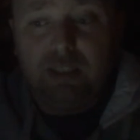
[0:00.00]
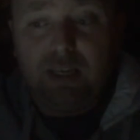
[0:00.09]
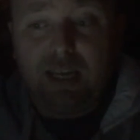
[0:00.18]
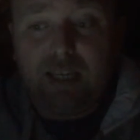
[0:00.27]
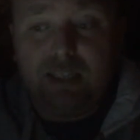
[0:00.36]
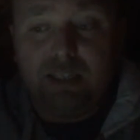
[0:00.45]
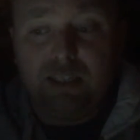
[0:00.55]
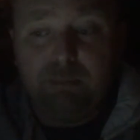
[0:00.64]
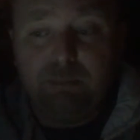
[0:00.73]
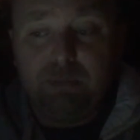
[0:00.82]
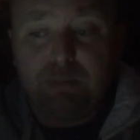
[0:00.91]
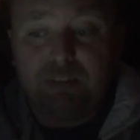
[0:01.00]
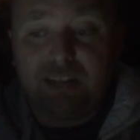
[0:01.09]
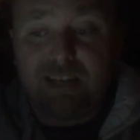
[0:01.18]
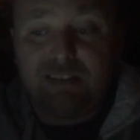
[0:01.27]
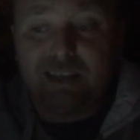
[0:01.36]
And
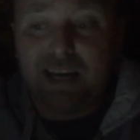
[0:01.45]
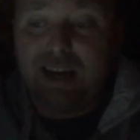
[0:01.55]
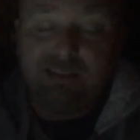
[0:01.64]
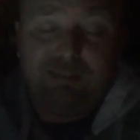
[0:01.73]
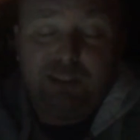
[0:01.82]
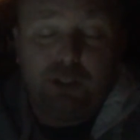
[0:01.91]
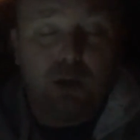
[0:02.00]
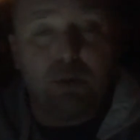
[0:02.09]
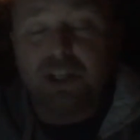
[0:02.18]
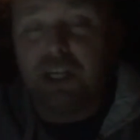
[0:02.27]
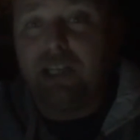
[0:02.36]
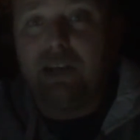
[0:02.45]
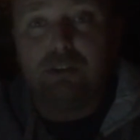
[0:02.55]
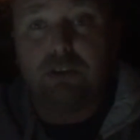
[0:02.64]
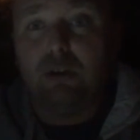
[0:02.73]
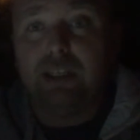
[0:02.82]
besides that, you can always check
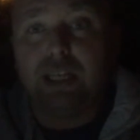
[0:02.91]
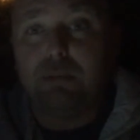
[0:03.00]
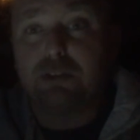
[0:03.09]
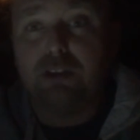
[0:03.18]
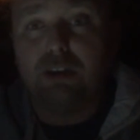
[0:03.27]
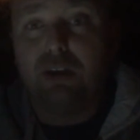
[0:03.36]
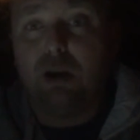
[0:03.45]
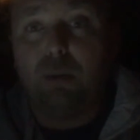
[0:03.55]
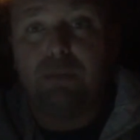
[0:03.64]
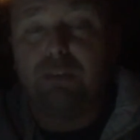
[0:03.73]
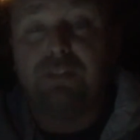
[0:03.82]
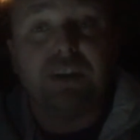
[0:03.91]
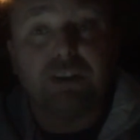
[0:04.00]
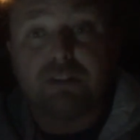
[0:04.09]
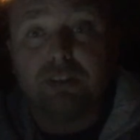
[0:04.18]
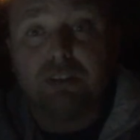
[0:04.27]
out scholarlygamers.com for
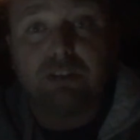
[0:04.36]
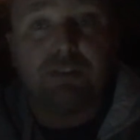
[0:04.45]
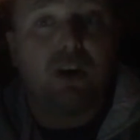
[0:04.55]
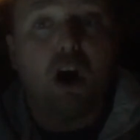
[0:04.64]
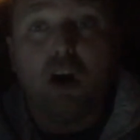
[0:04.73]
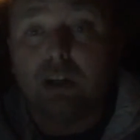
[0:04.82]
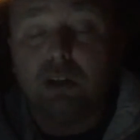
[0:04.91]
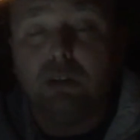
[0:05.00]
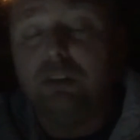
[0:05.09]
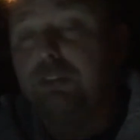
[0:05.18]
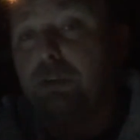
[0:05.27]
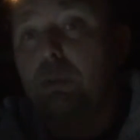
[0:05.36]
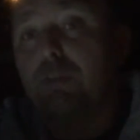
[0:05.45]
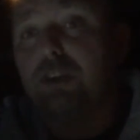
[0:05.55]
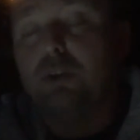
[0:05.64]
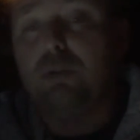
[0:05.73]
features, for articles, for
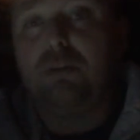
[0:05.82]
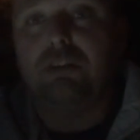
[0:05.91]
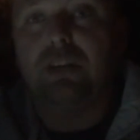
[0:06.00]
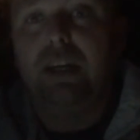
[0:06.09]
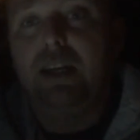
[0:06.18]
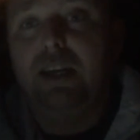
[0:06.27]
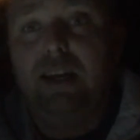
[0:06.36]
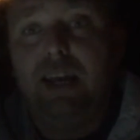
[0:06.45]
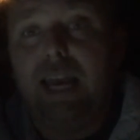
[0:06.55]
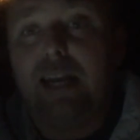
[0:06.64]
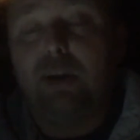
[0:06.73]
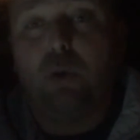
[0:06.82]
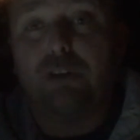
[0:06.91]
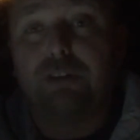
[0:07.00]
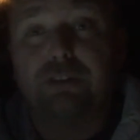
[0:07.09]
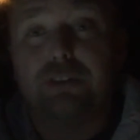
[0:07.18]
reviews, and of
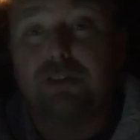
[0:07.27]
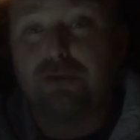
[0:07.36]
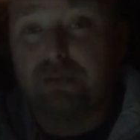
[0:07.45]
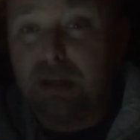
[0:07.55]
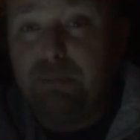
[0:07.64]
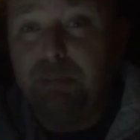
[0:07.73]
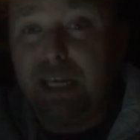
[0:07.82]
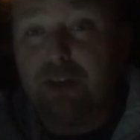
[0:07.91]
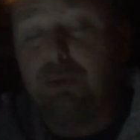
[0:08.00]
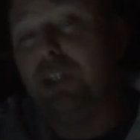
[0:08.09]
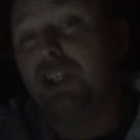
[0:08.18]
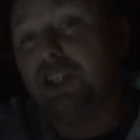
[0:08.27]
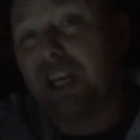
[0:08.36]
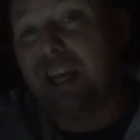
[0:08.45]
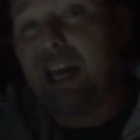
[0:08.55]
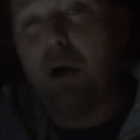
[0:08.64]
course there's a stream page where you can
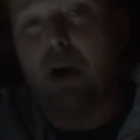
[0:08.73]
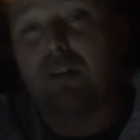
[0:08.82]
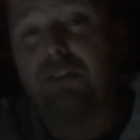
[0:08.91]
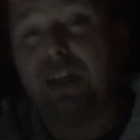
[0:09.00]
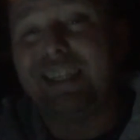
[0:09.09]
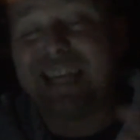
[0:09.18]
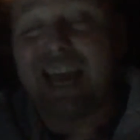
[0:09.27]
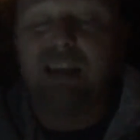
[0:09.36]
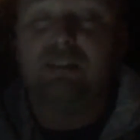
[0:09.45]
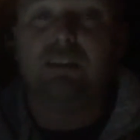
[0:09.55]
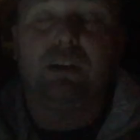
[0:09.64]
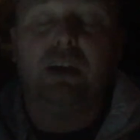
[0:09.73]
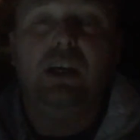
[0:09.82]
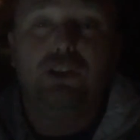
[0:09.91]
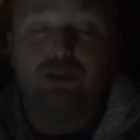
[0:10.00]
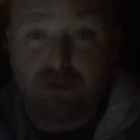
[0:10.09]
check out our fantastic
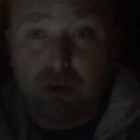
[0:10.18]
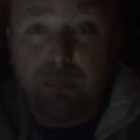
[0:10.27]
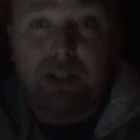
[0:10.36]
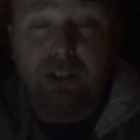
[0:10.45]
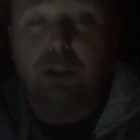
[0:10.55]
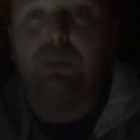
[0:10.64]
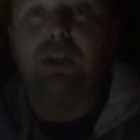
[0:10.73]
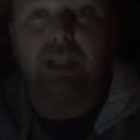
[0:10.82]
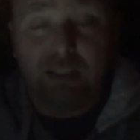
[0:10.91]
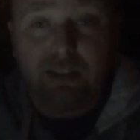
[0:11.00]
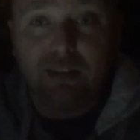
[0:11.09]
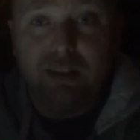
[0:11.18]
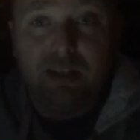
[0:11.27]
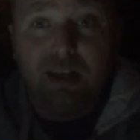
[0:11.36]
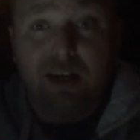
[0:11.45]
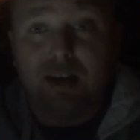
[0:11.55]
streaming community.
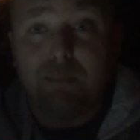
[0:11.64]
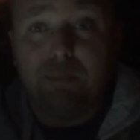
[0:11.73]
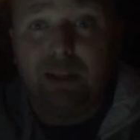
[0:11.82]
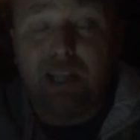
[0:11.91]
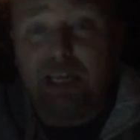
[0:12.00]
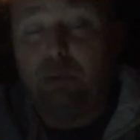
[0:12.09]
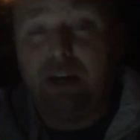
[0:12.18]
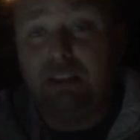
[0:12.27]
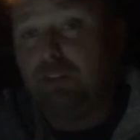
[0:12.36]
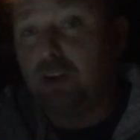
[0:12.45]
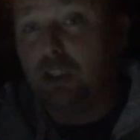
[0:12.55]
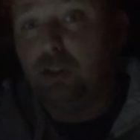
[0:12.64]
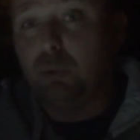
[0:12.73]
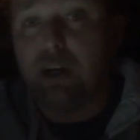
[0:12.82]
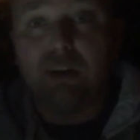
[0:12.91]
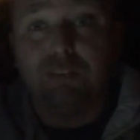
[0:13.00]
Likewise, if you're on
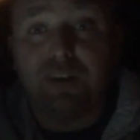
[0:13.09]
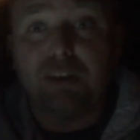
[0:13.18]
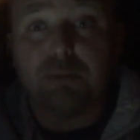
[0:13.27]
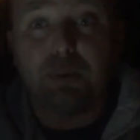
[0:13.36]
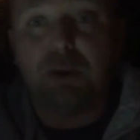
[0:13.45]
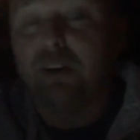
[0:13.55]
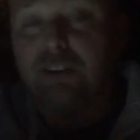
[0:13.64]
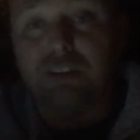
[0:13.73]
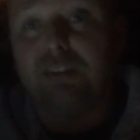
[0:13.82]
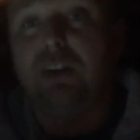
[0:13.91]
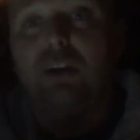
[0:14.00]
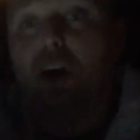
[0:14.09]
Twitter, Facebook, or just